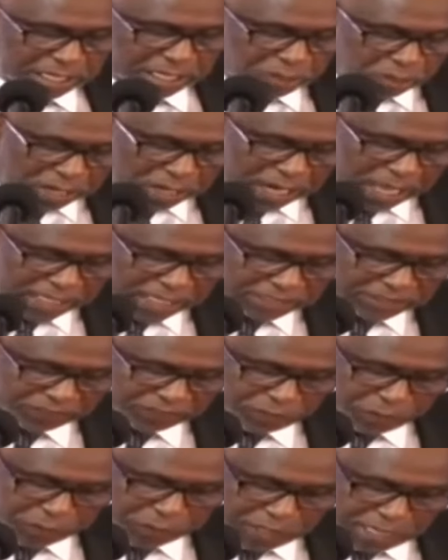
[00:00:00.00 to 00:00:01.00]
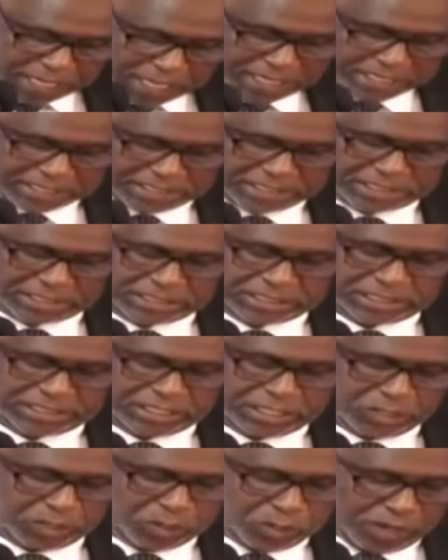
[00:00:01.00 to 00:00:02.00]
in your last few years,
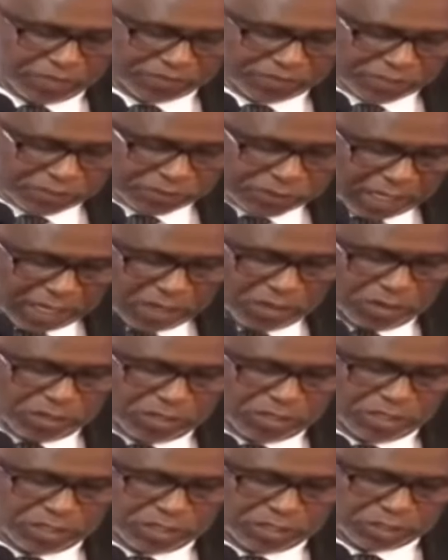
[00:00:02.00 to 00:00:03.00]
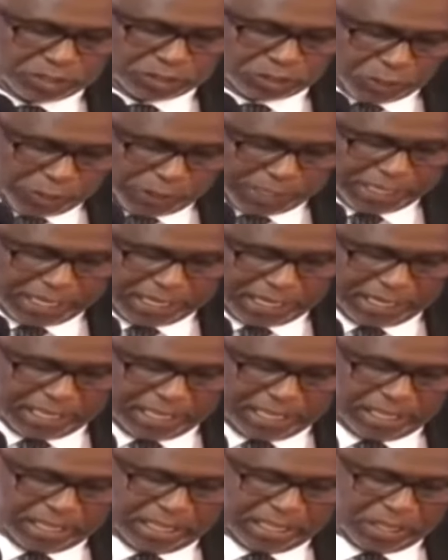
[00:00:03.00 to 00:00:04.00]
you have struggled
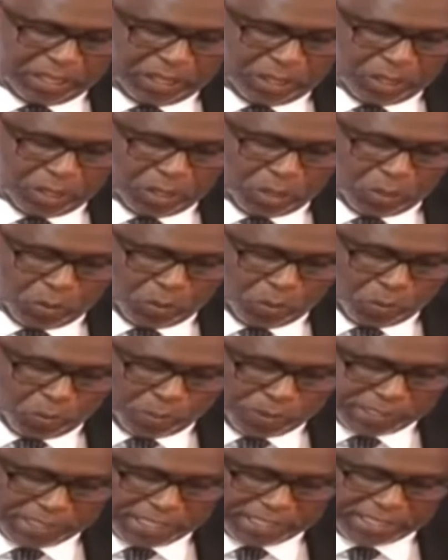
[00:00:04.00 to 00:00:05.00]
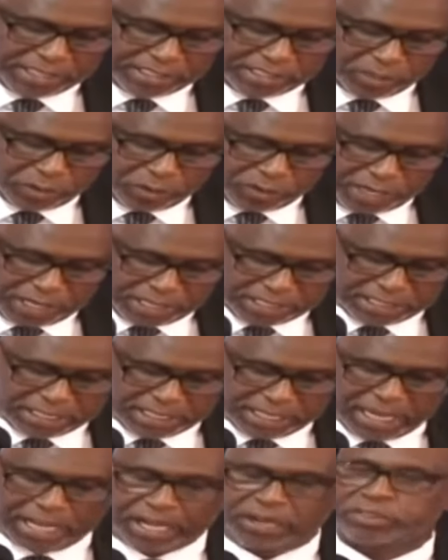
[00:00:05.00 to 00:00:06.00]
stoically with a
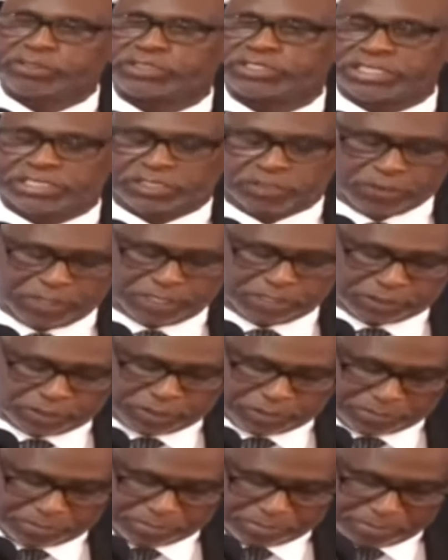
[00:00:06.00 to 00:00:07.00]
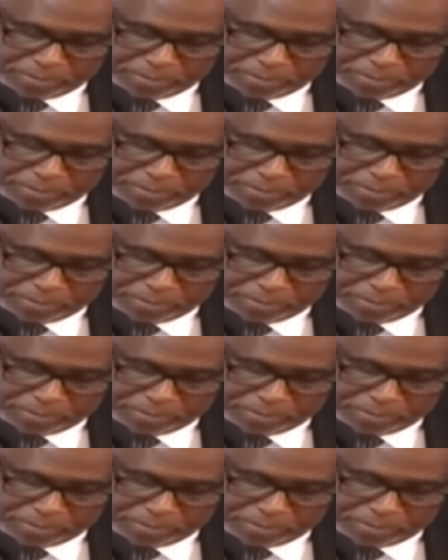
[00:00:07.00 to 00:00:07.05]
deteriorating health situation.